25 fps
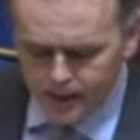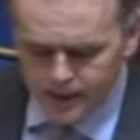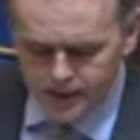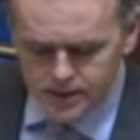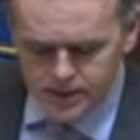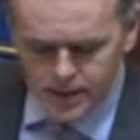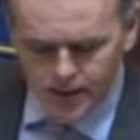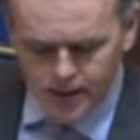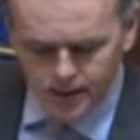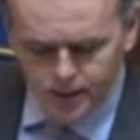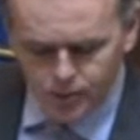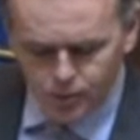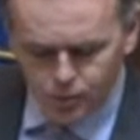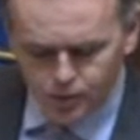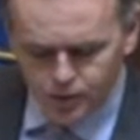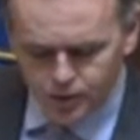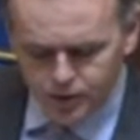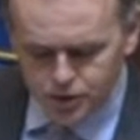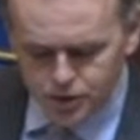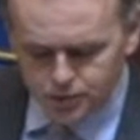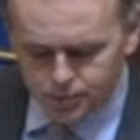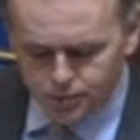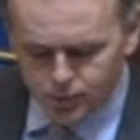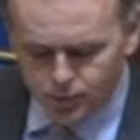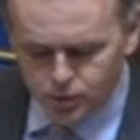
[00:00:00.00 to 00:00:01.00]
In tandem with
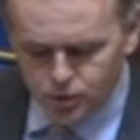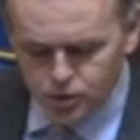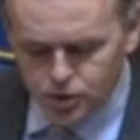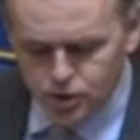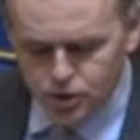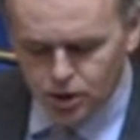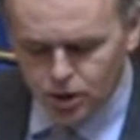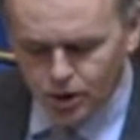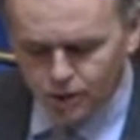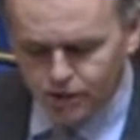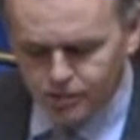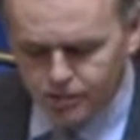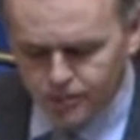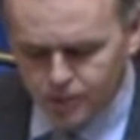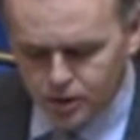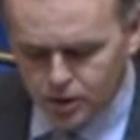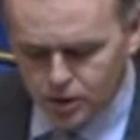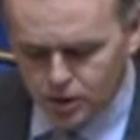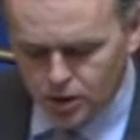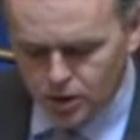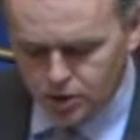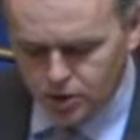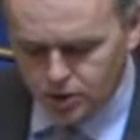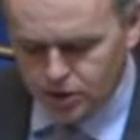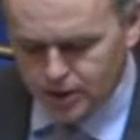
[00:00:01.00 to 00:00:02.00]
this approach, the government
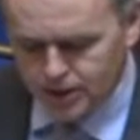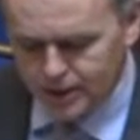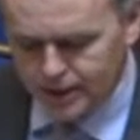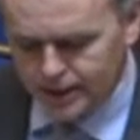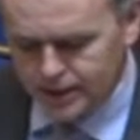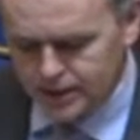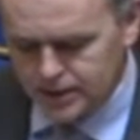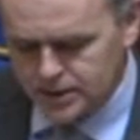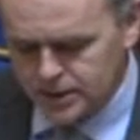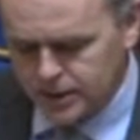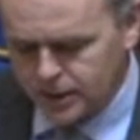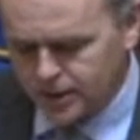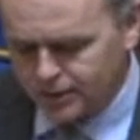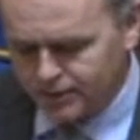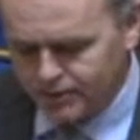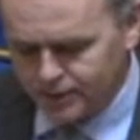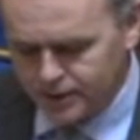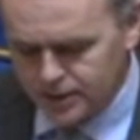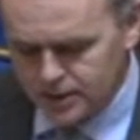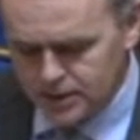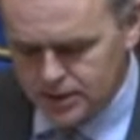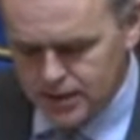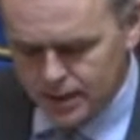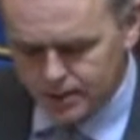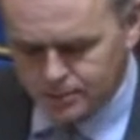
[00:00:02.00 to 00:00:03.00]
has also taken
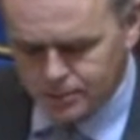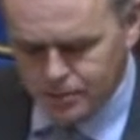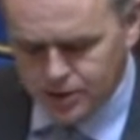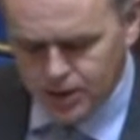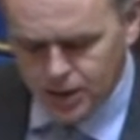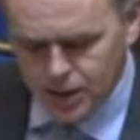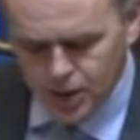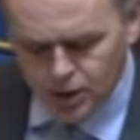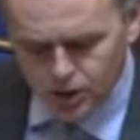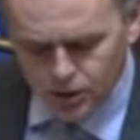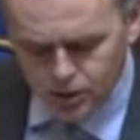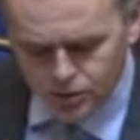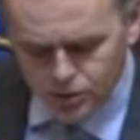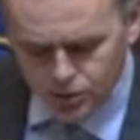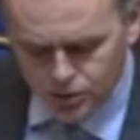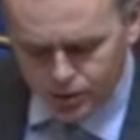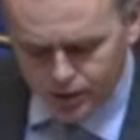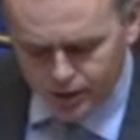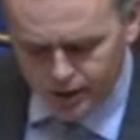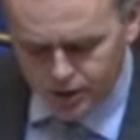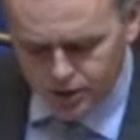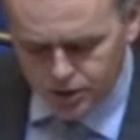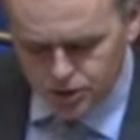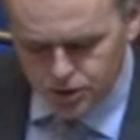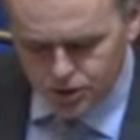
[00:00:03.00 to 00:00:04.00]
significant steps to
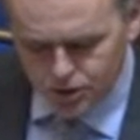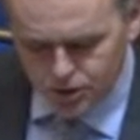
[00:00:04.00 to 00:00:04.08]
create the